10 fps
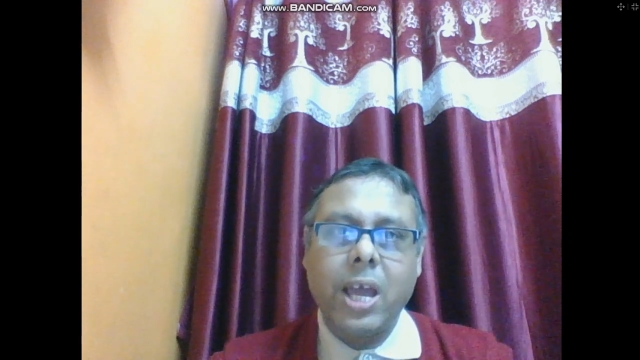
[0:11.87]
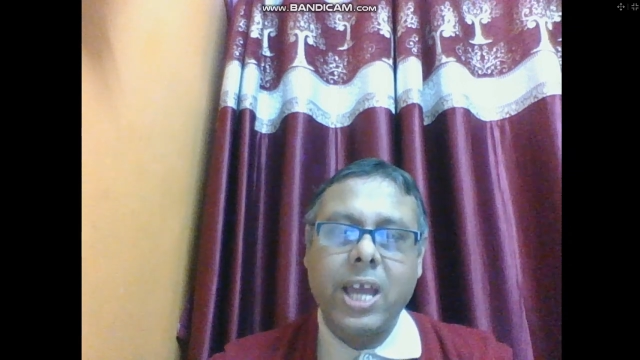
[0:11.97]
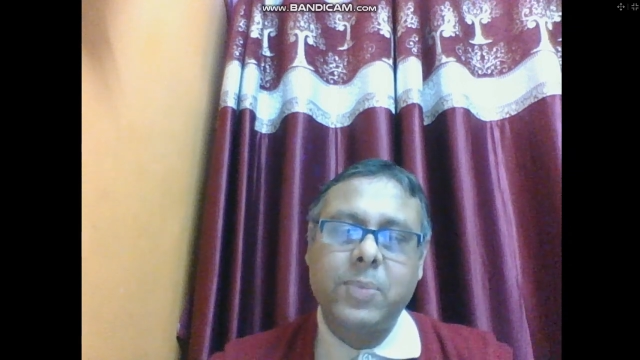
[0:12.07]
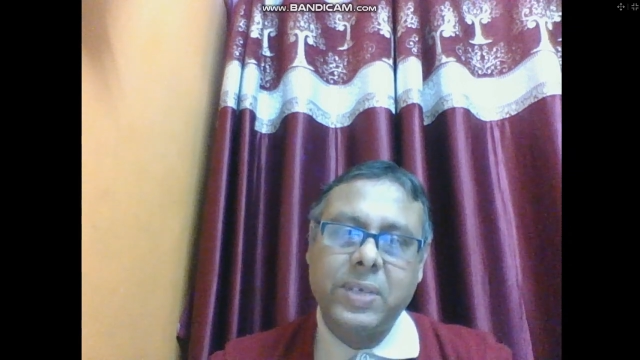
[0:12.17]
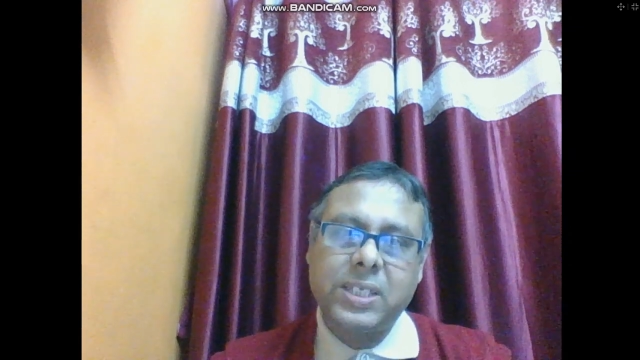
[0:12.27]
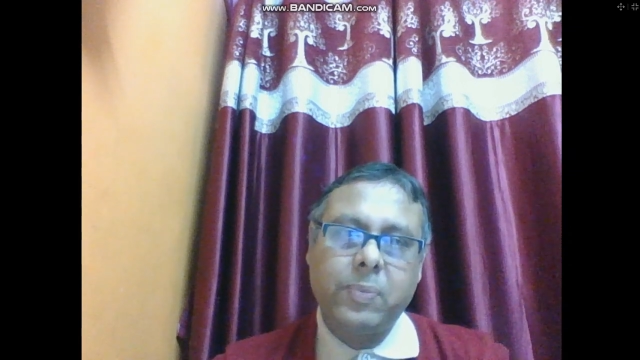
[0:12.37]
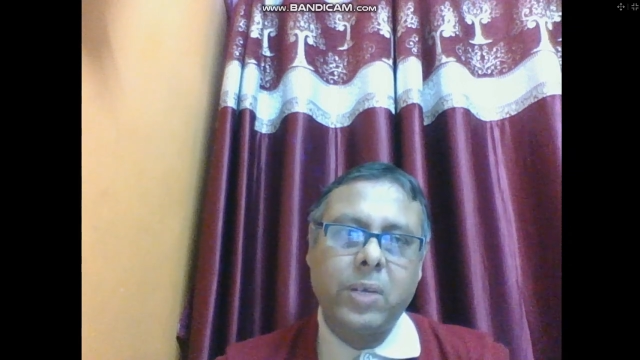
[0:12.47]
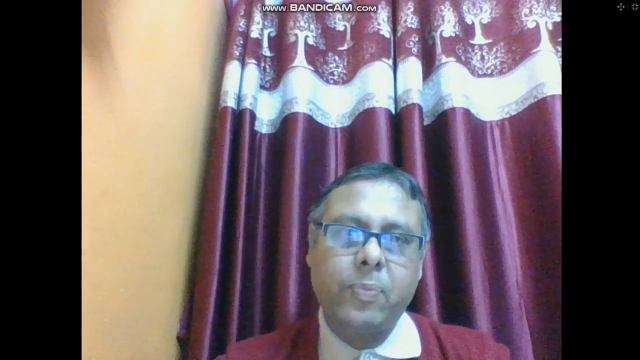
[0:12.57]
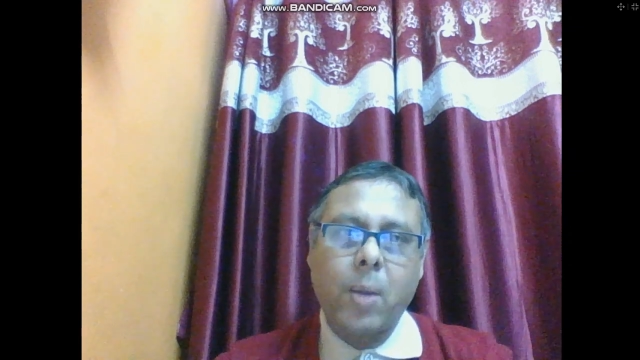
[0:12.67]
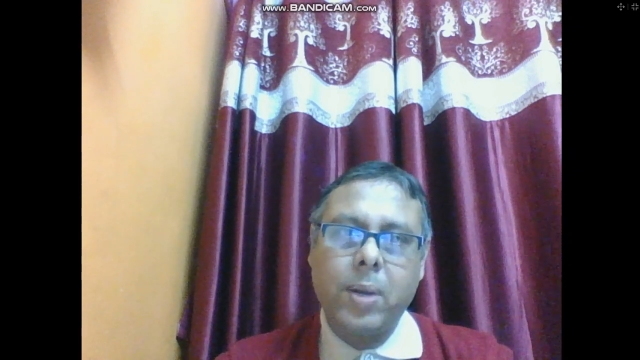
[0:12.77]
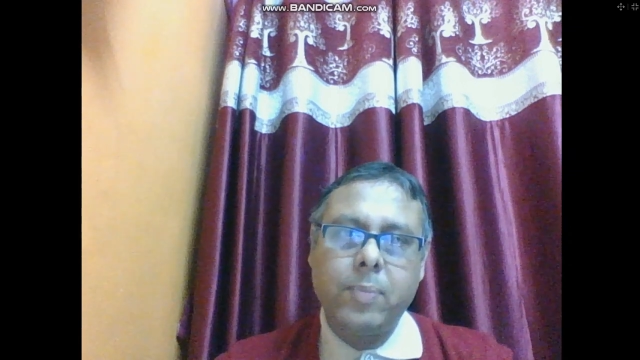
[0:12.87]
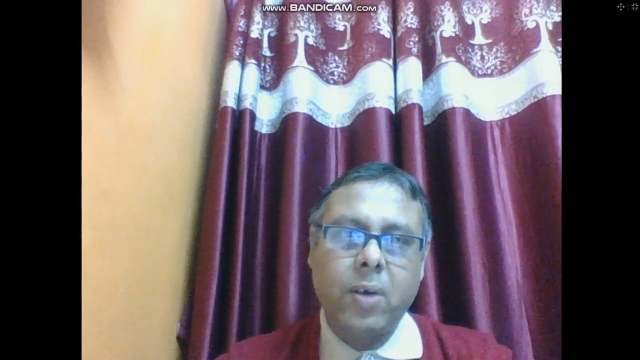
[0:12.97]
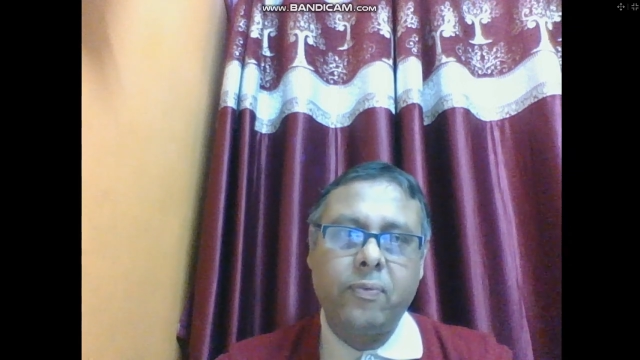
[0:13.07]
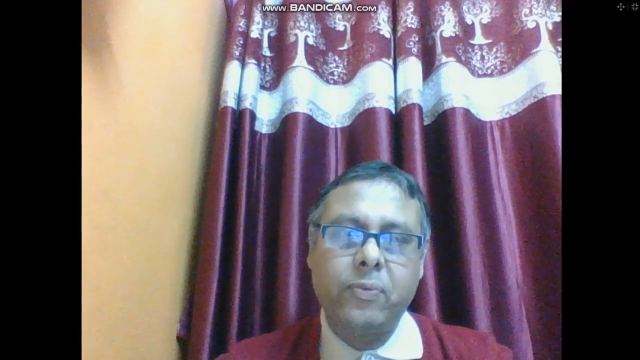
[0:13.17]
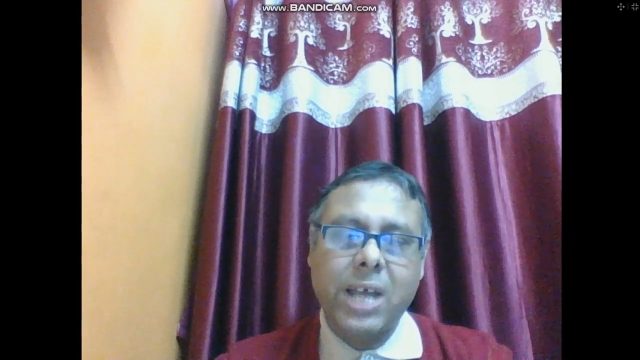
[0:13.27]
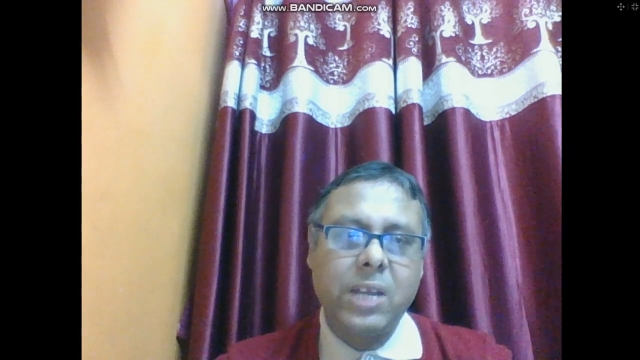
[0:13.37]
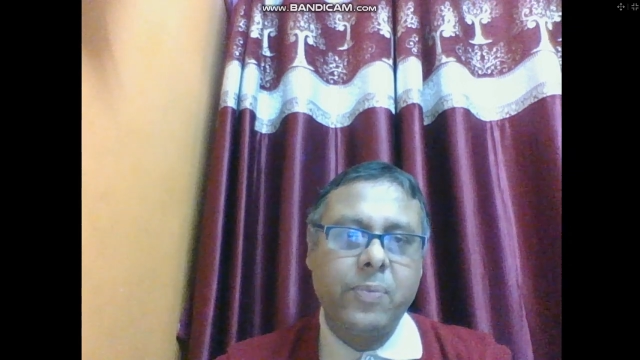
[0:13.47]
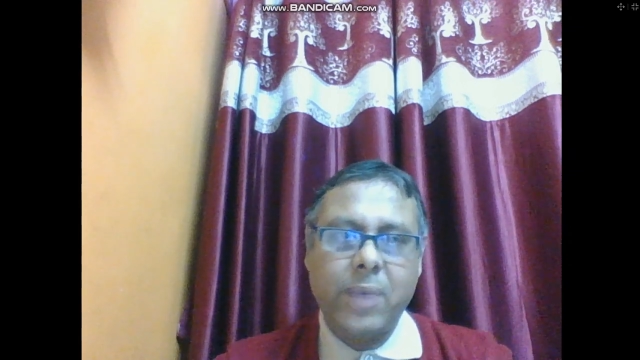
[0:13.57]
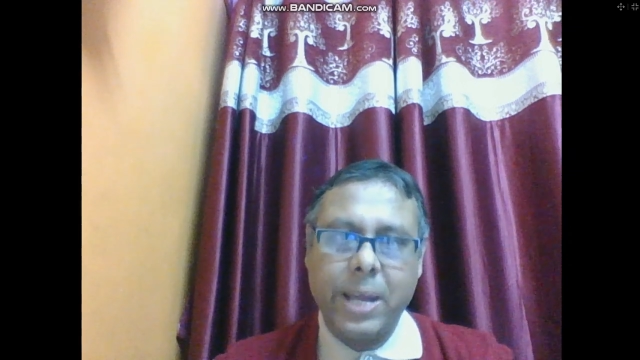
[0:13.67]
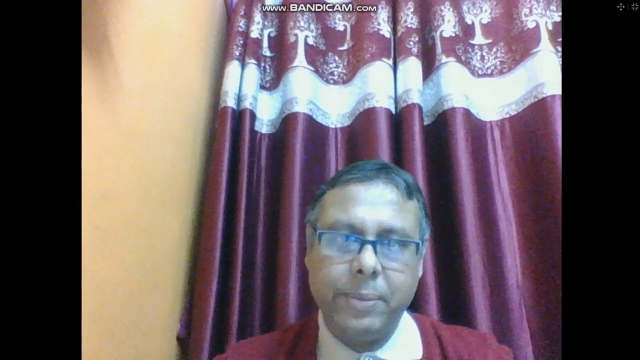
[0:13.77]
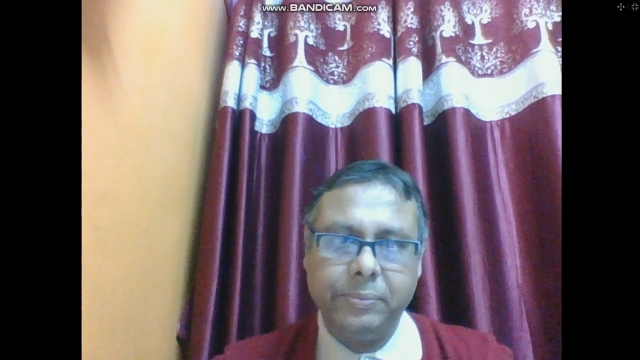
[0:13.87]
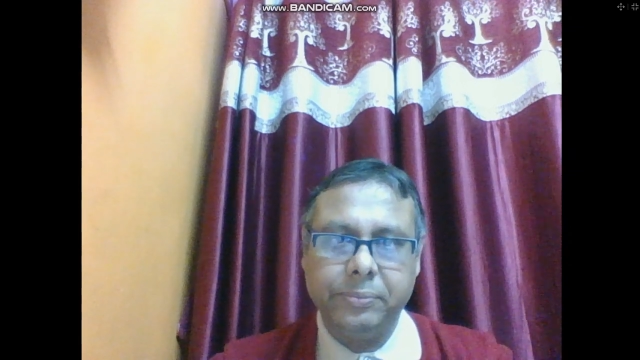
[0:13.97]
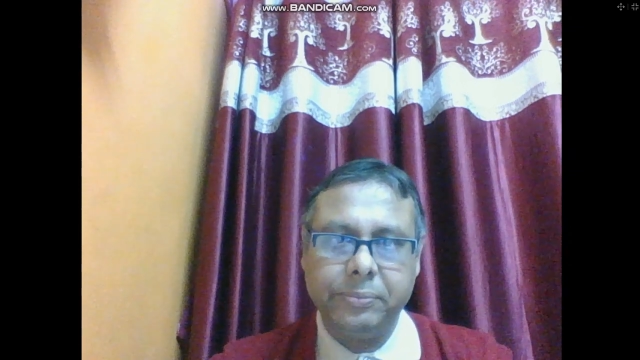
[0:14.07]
a specific problem of Tally Prime.